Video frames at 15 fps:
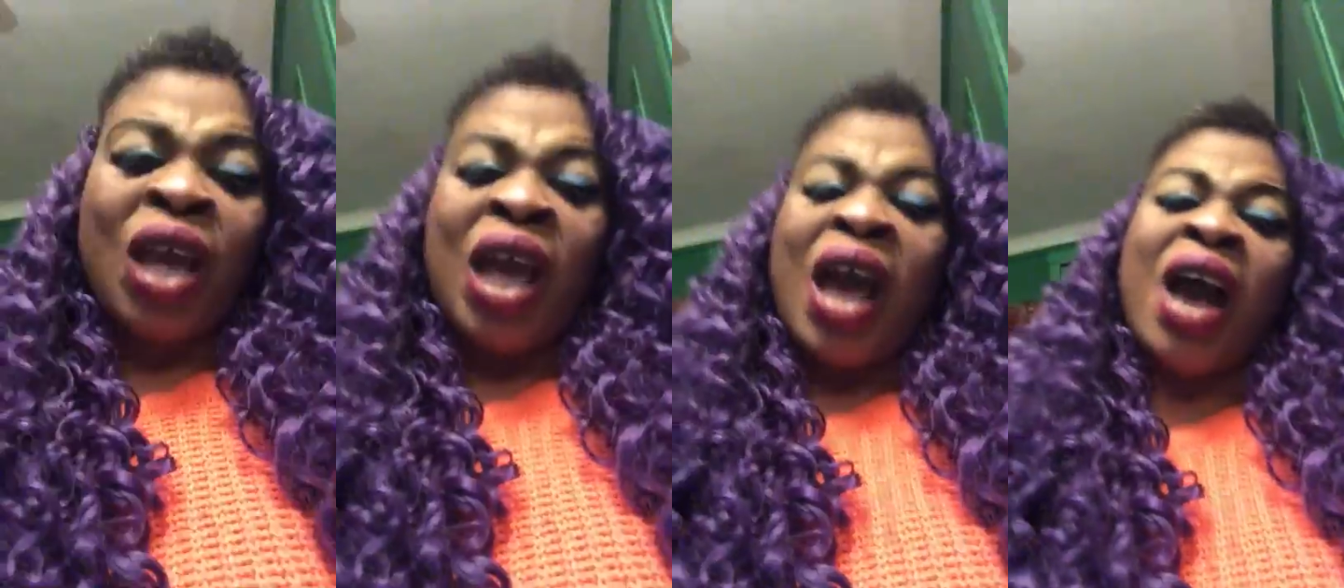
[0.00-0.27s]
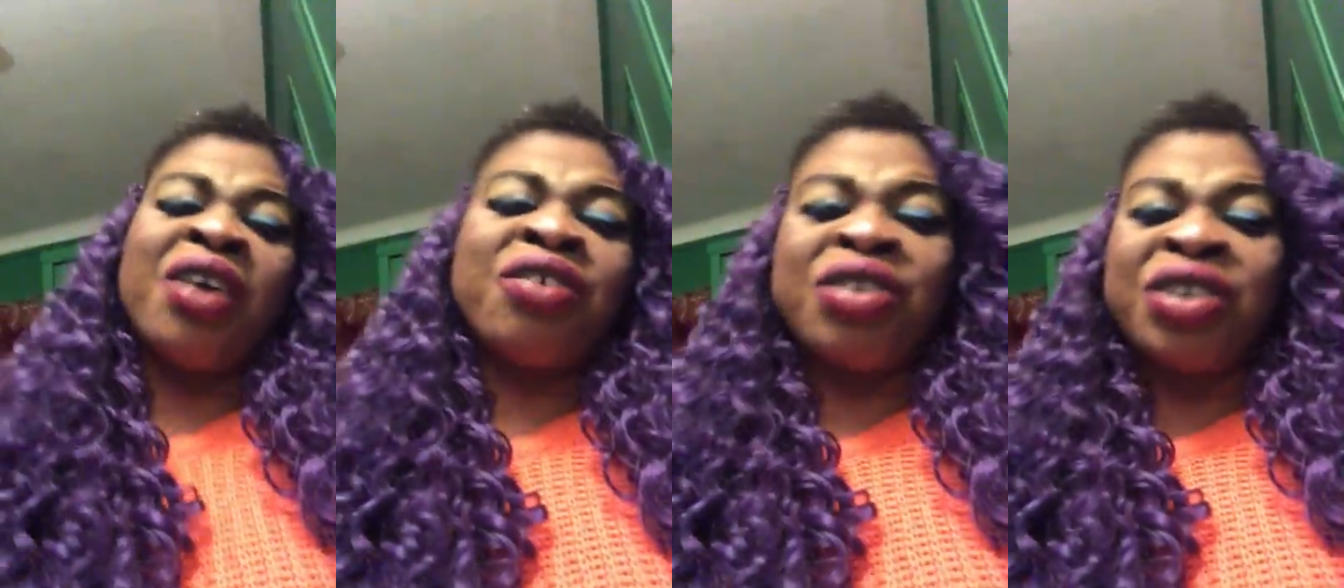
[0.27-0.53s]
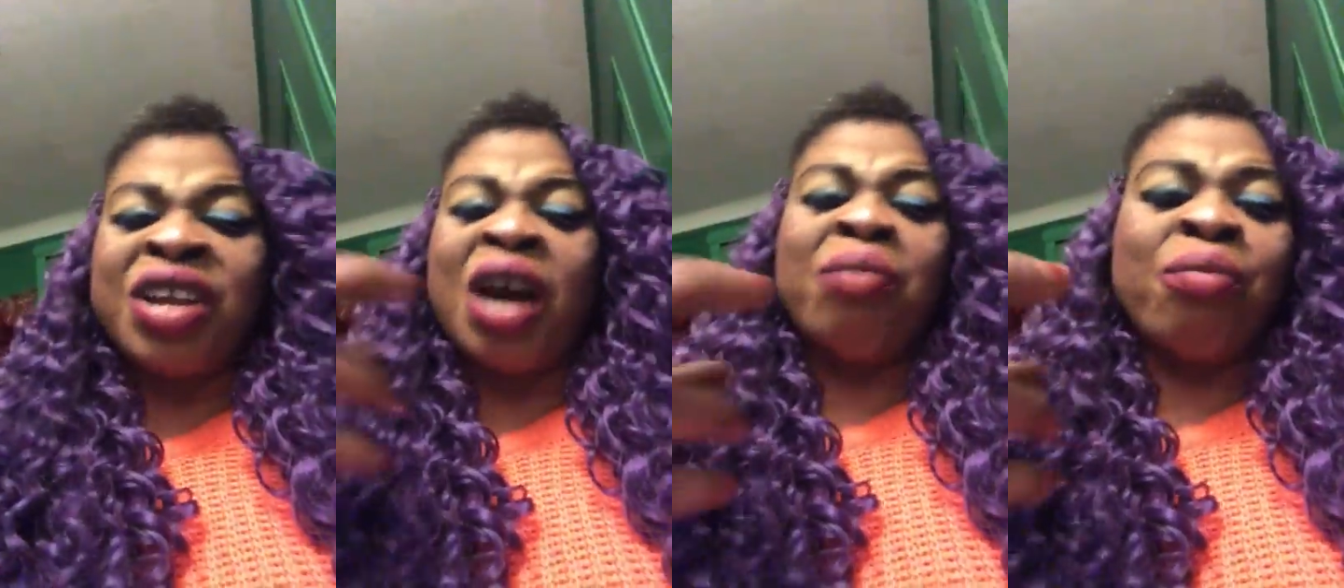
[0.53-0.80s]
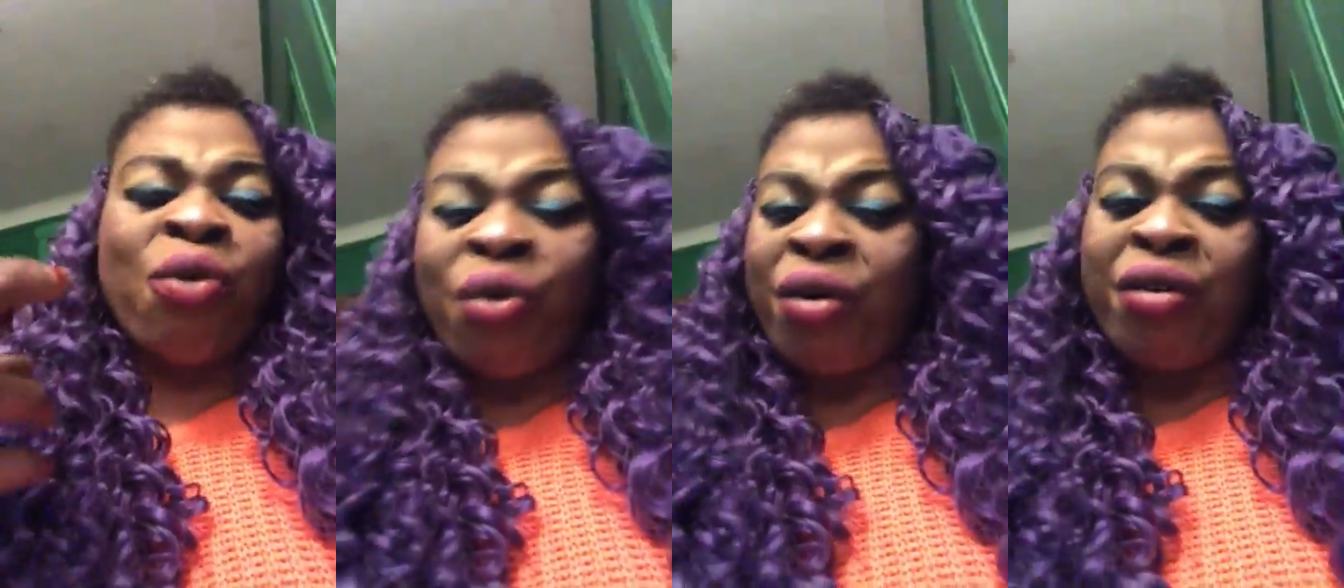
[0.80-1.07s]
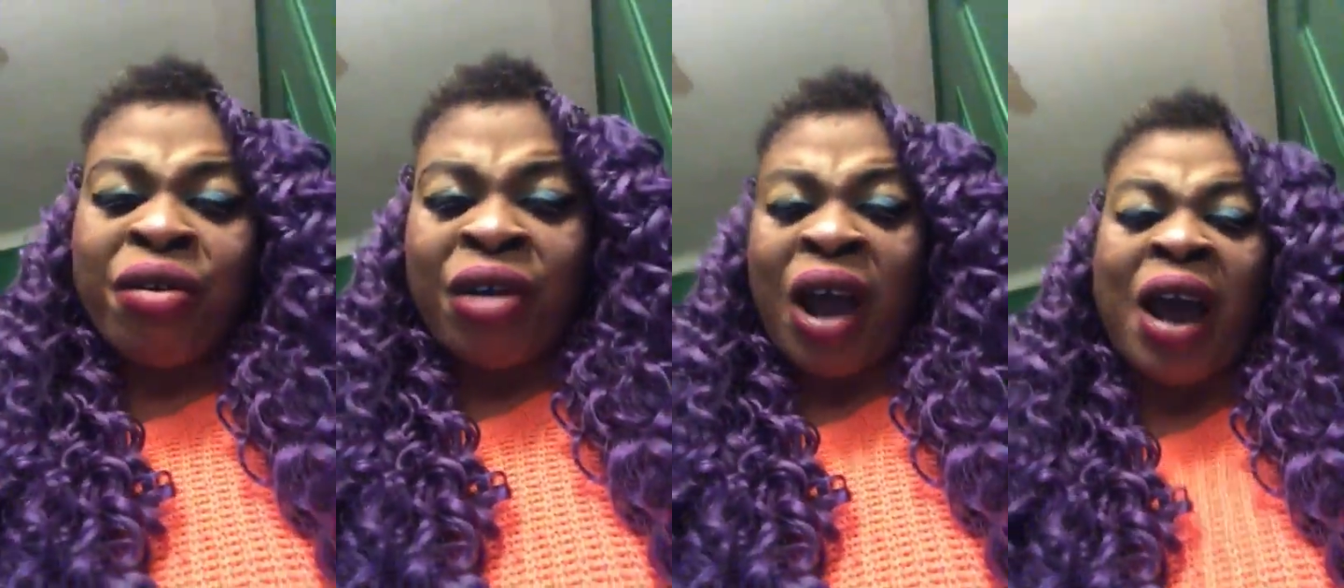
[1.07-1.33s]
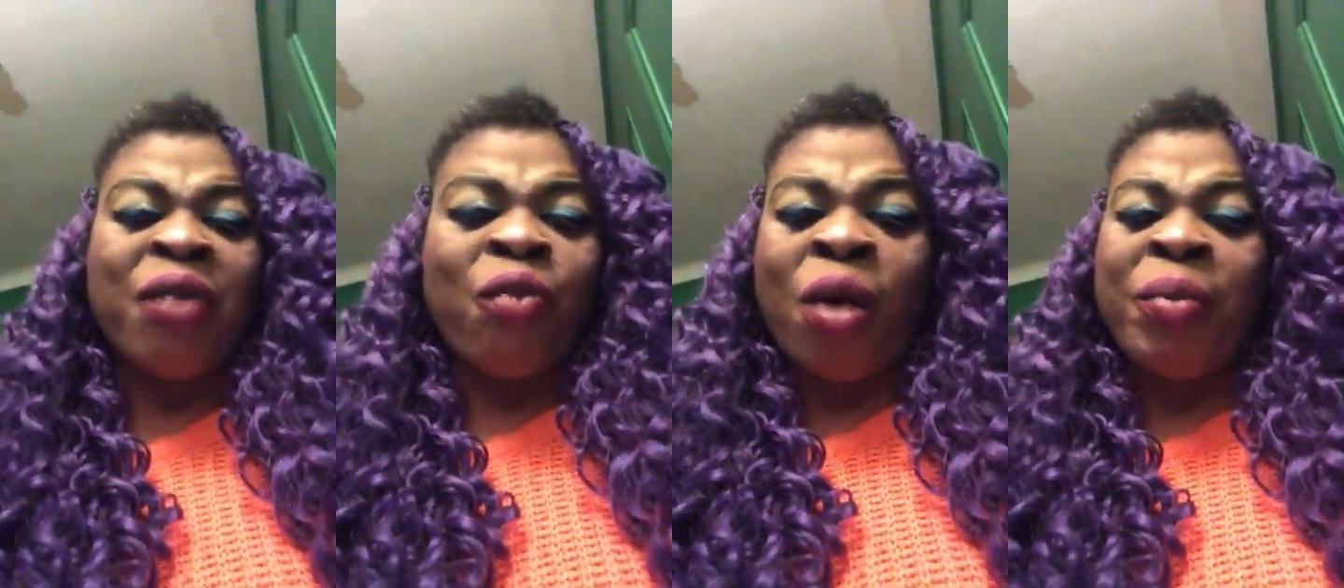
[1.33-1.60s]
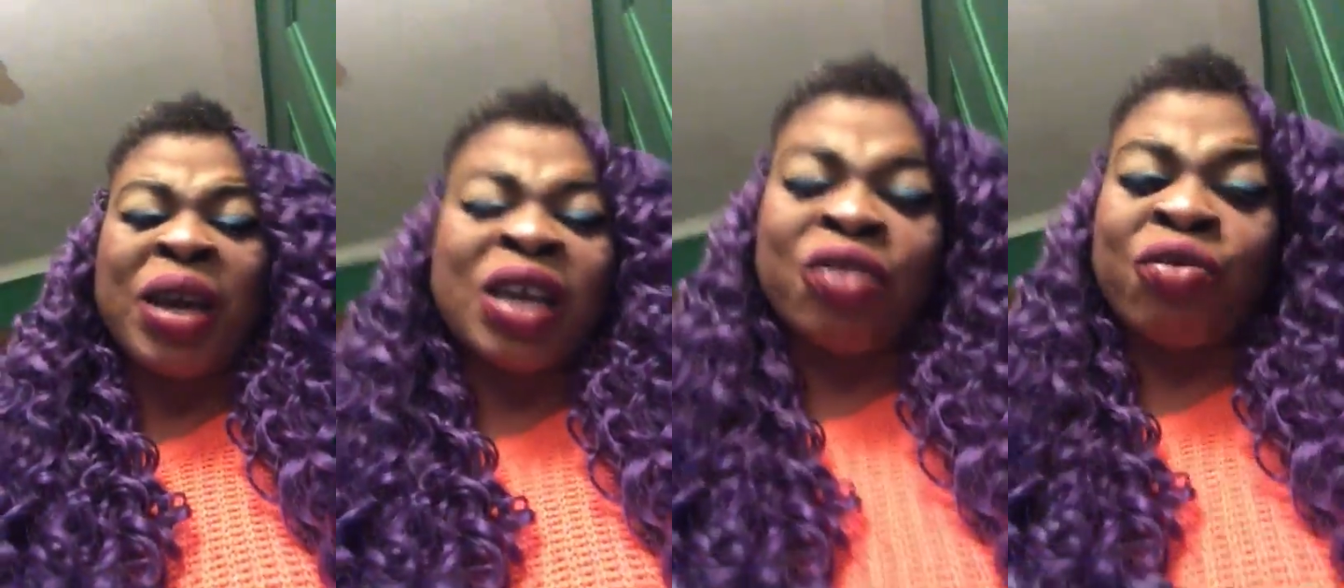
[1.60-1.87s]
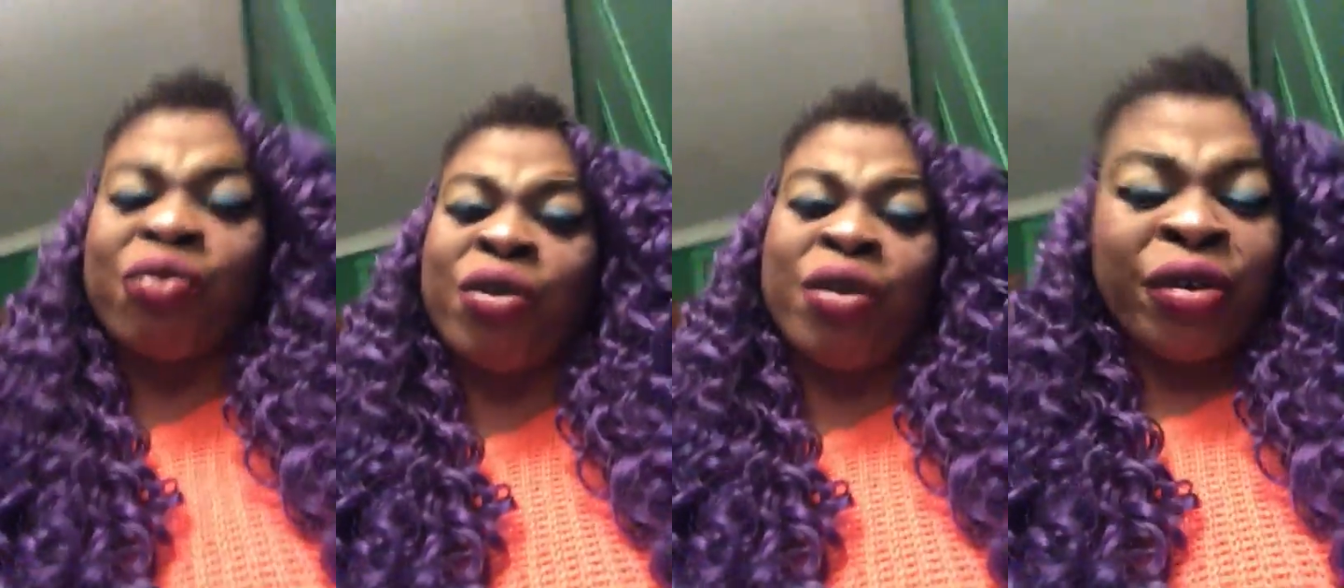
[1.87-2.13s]
And you need more, and what make it
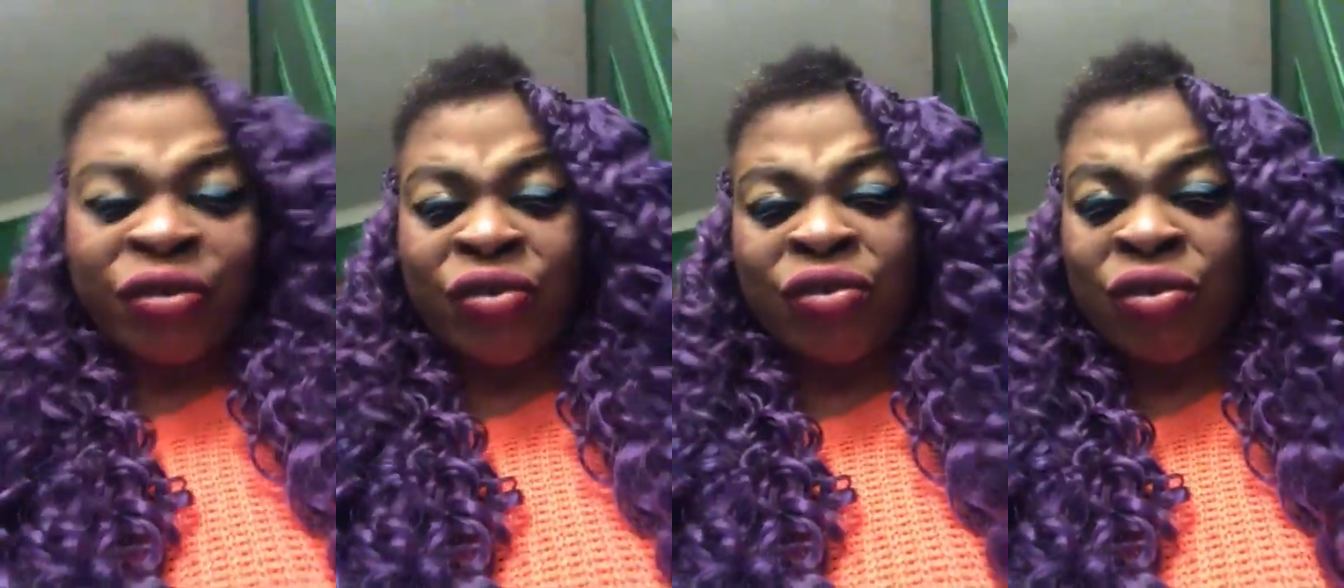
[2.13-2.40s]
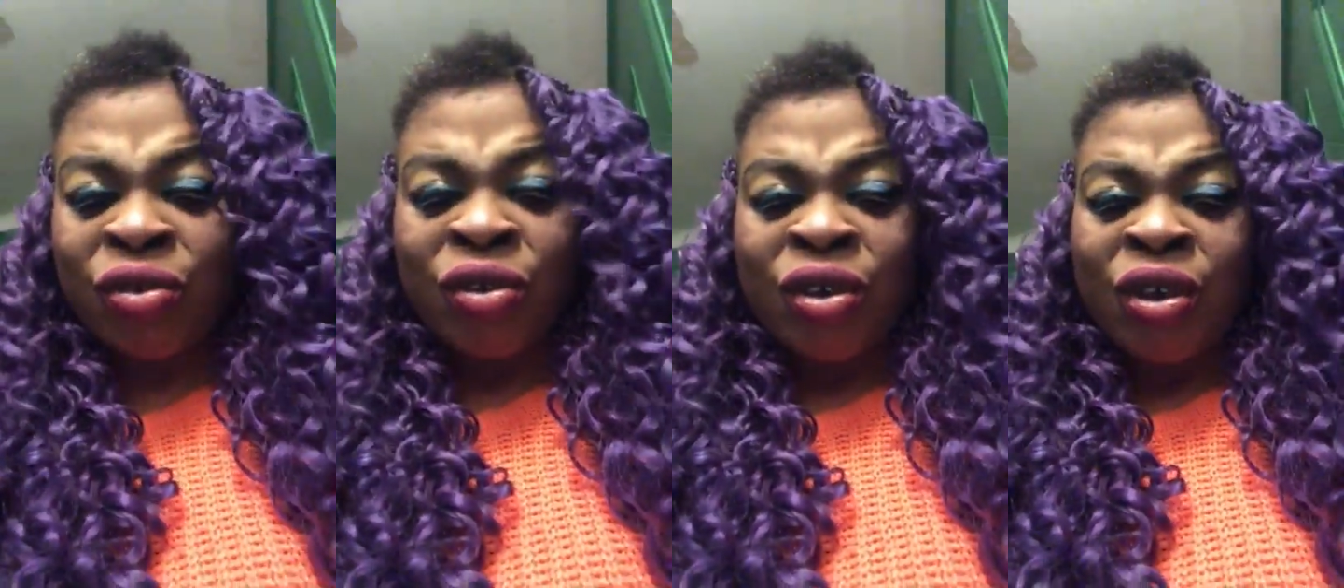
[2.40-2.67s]
worse?